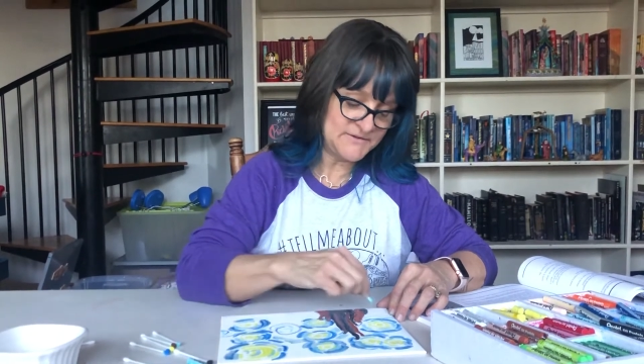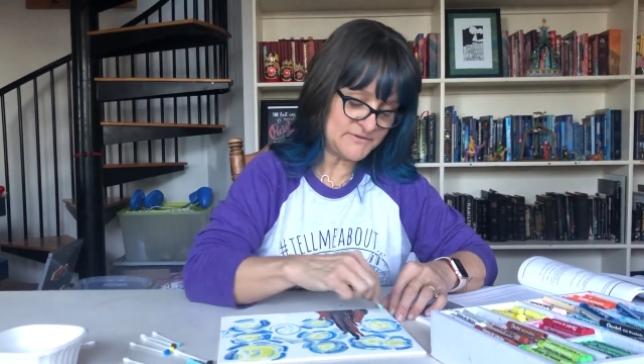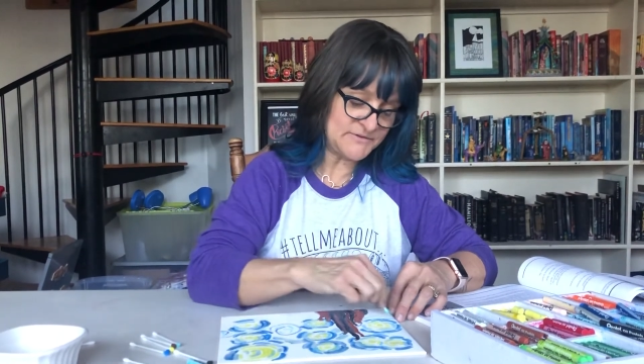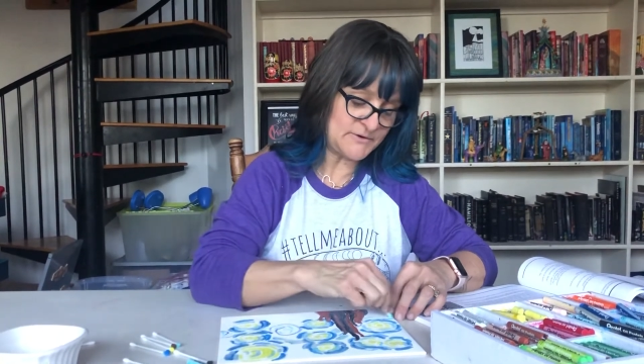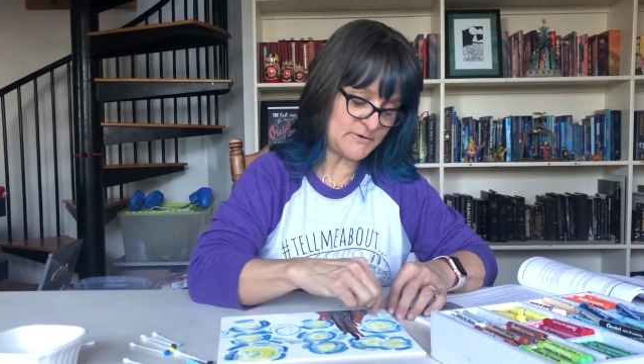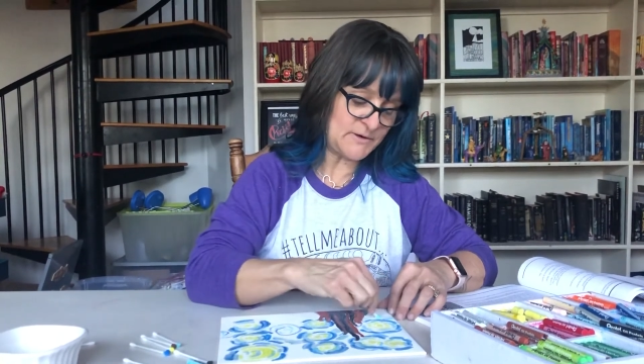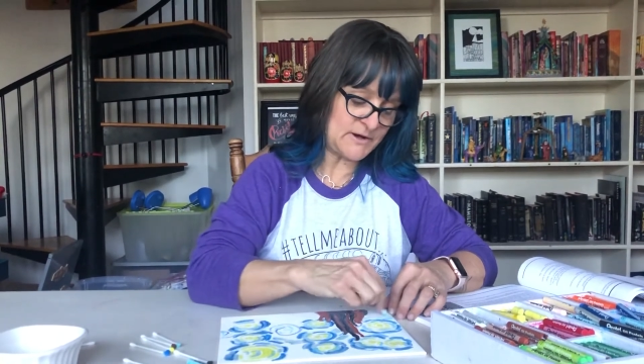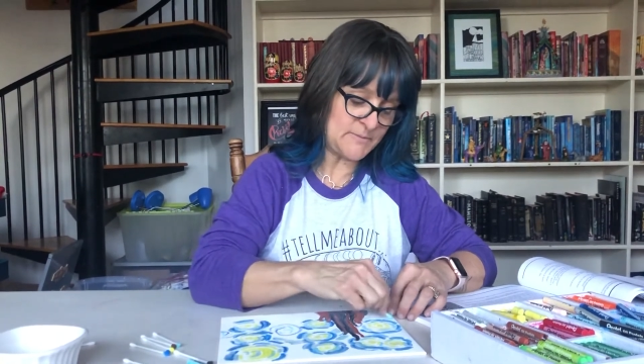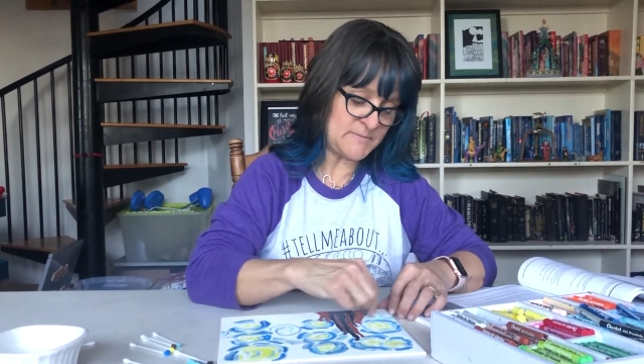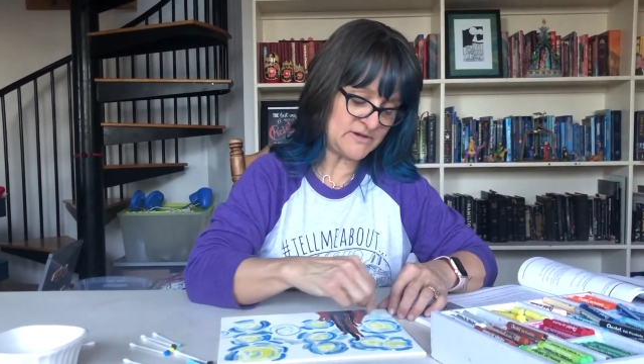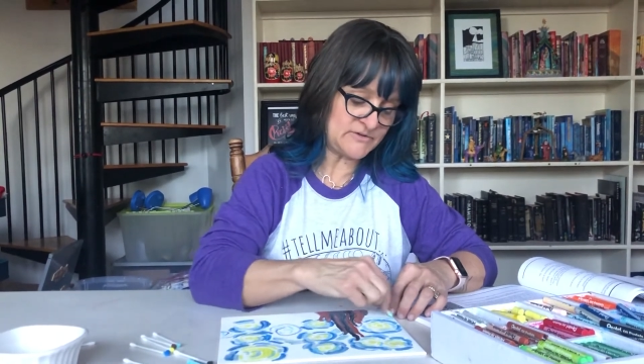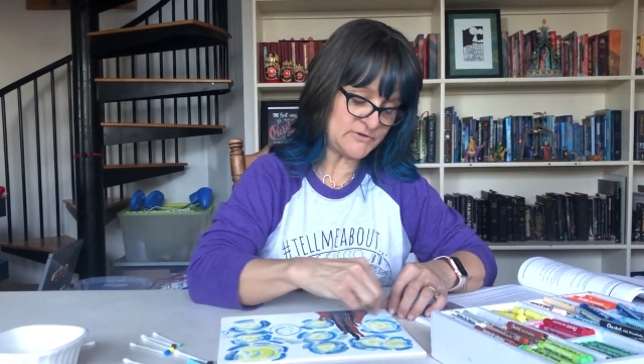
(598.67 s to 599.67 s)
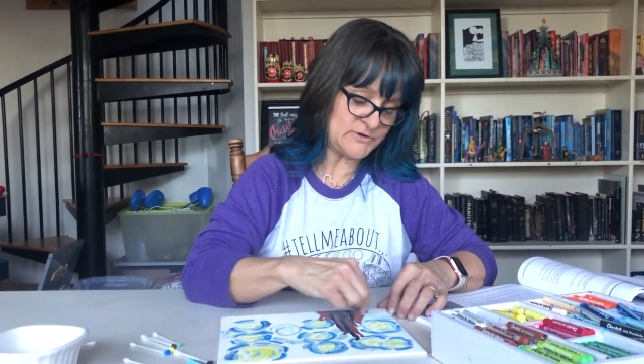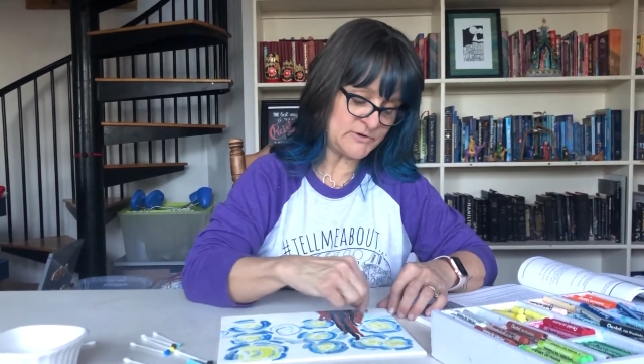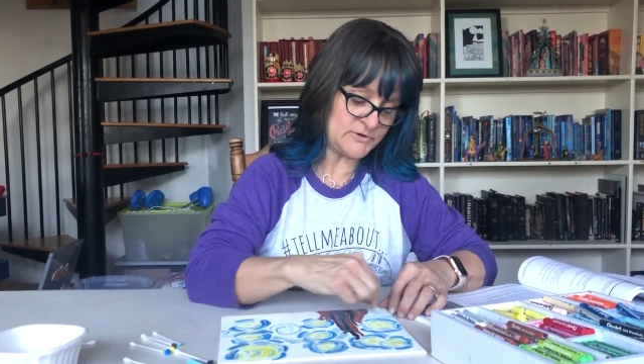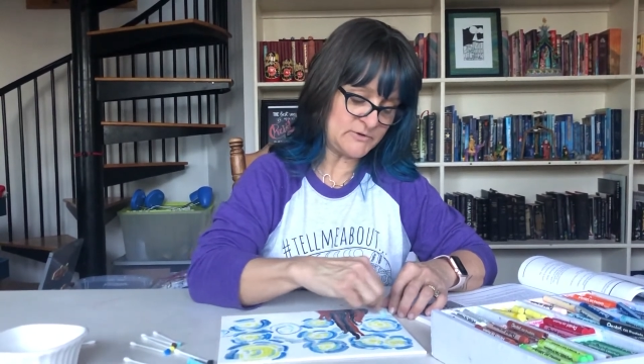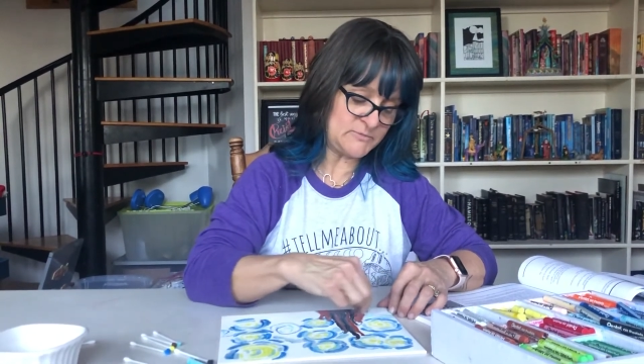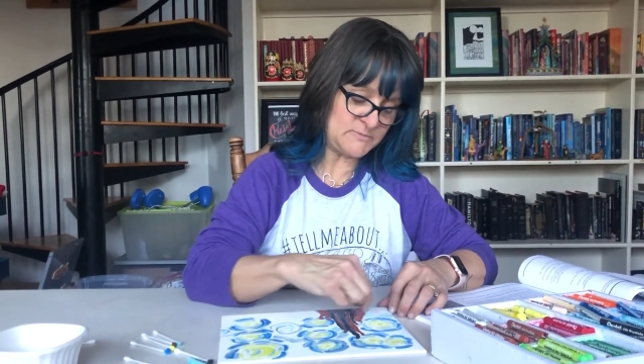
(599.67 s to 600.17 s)
So I'll make
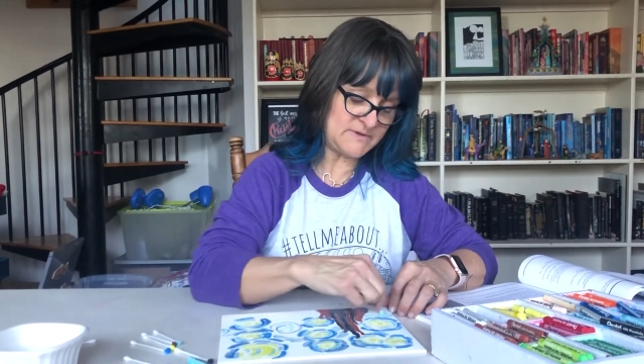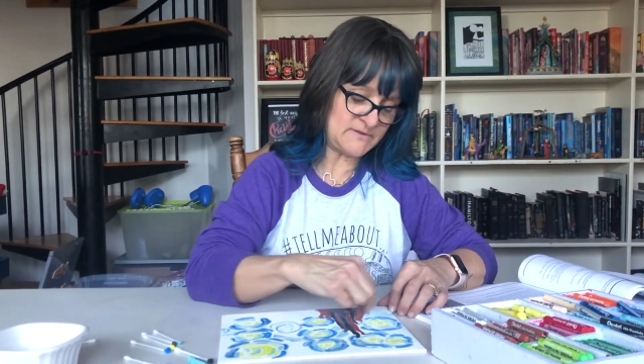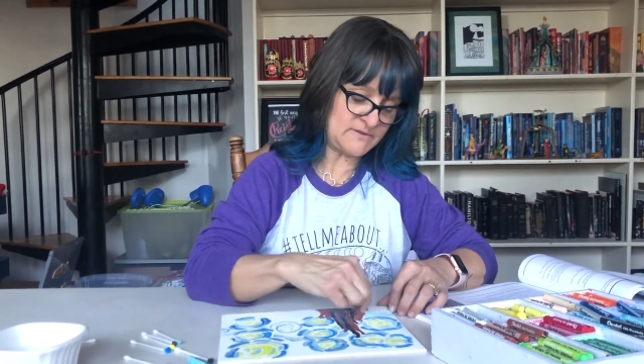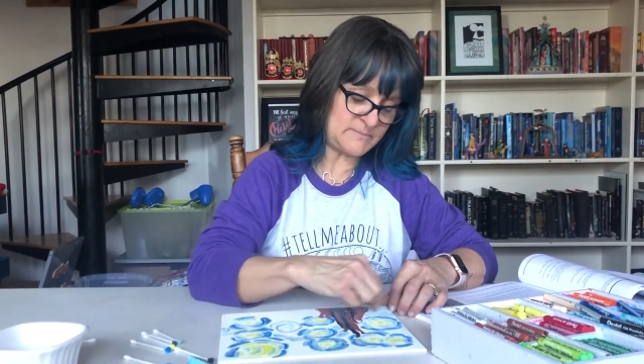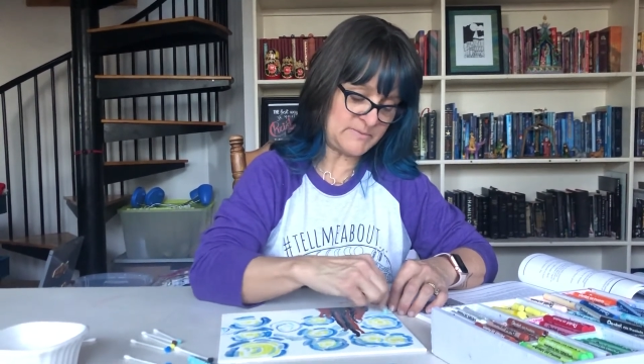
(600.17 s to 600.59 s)
sure the